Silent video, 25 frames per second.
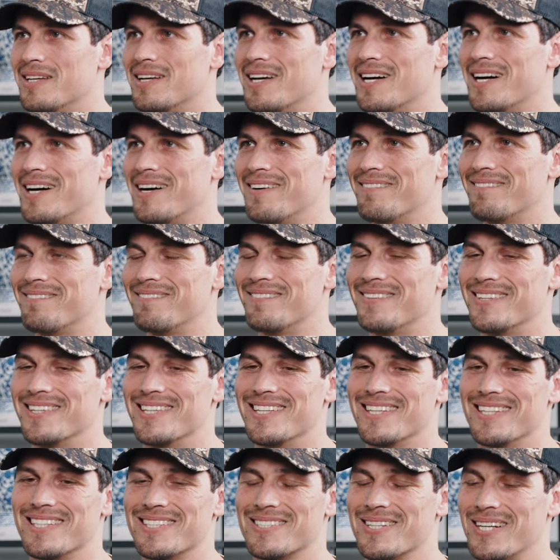Um,
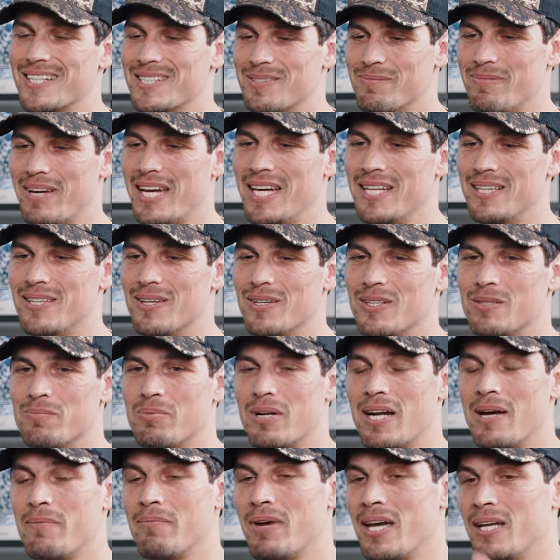so I just made those,
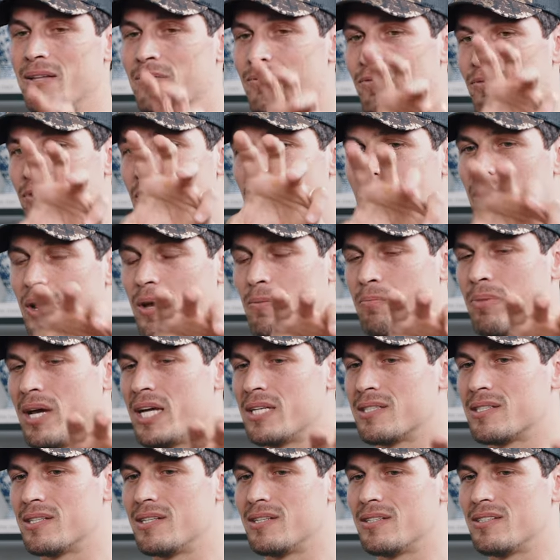but I made them for our
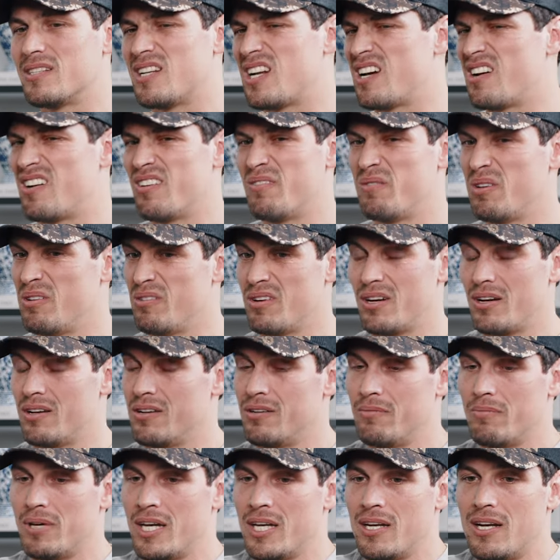ambassadors, and I remember I
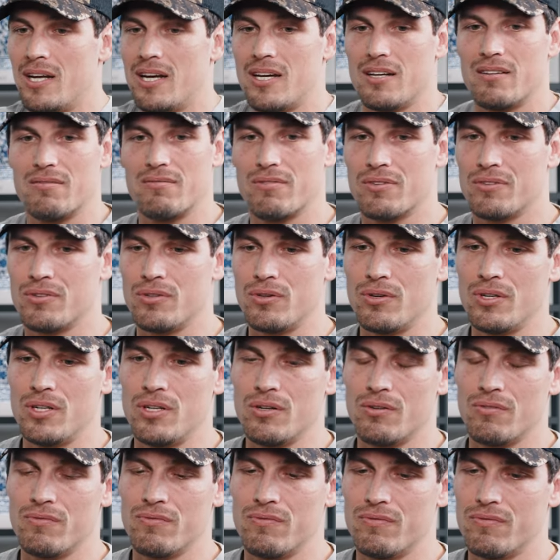only made like
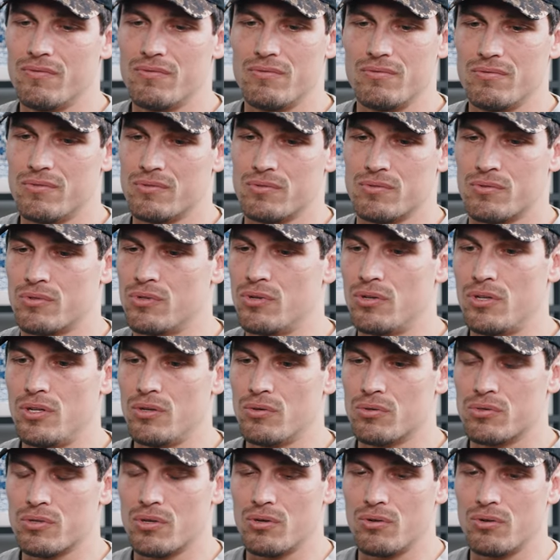thirty of thirty
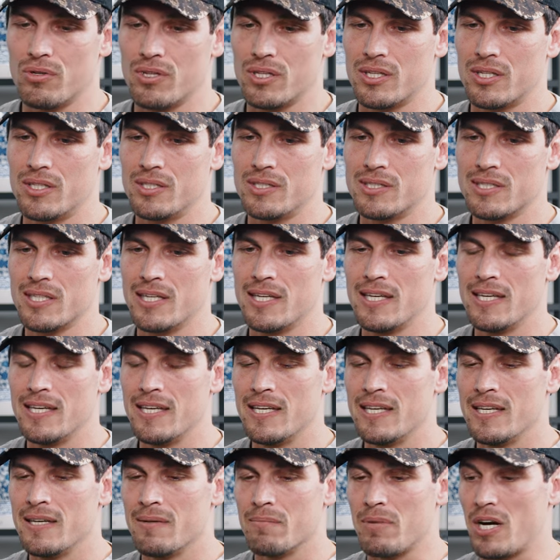or so things. Yeah,
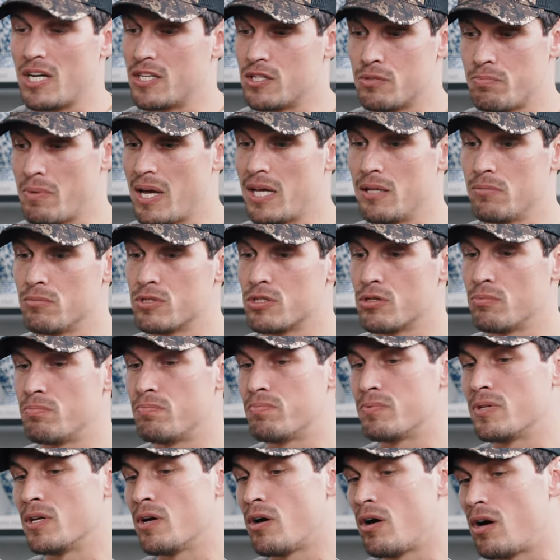but I just made them to
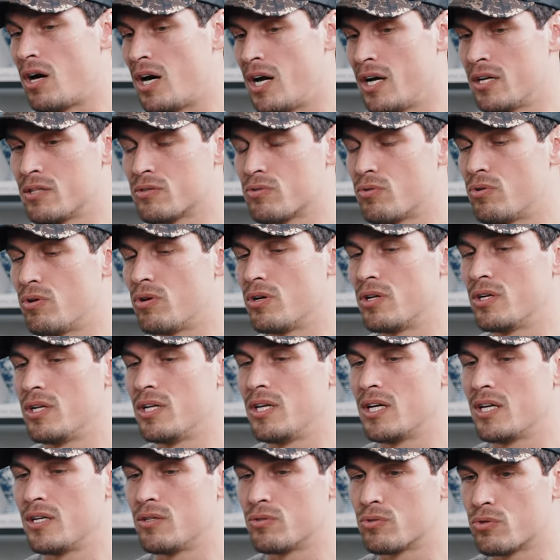the highest
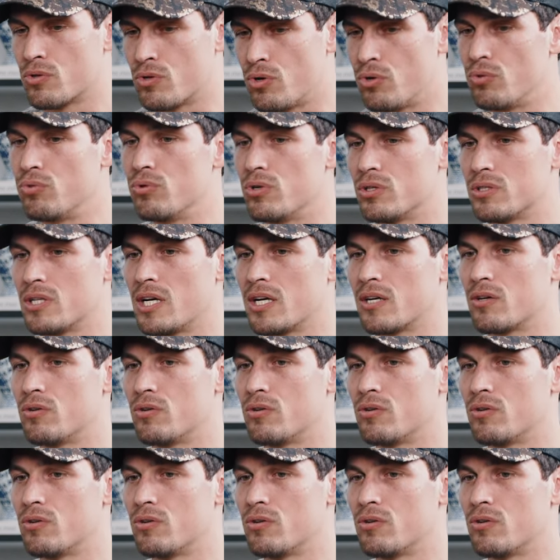quality and as cool as I